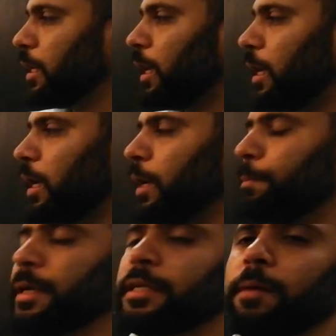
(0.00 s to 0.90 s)

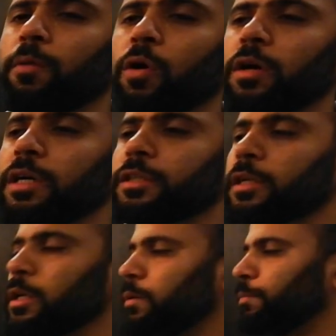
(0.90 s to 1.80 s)
beta blockers,
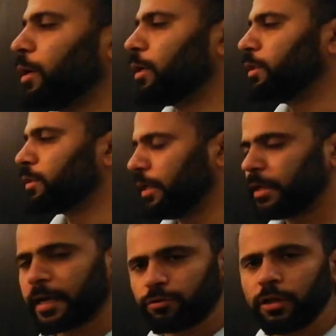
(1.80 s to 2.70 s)
because it
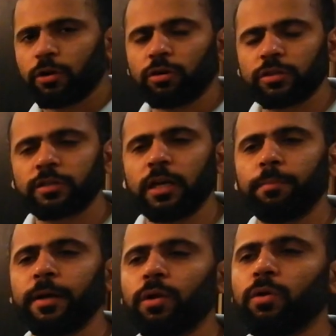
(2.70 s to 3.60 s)
actually causes the
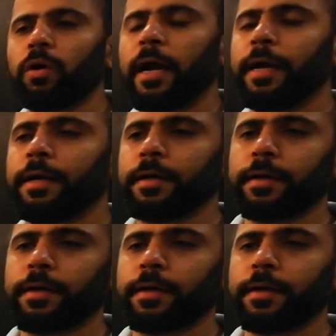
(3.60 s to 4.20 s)
libido and